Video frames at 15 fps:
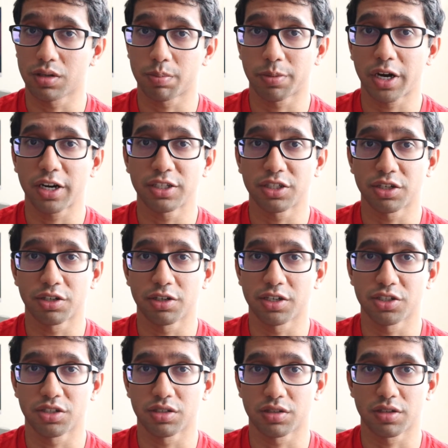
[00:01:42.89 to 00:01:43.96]
the prior
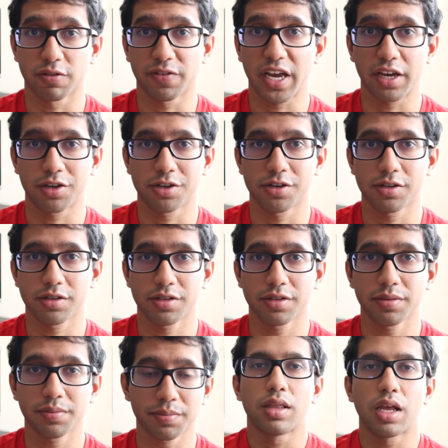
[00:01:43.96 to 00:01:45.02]
generations of Acuras.
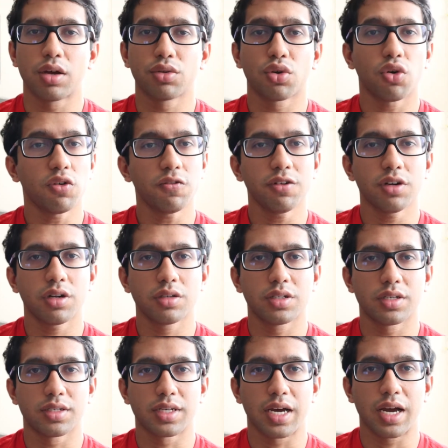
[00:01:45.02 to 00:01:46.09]
Now, the overall
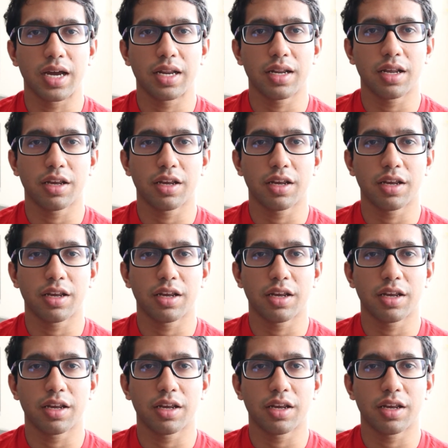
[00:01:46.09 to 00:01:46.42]
design,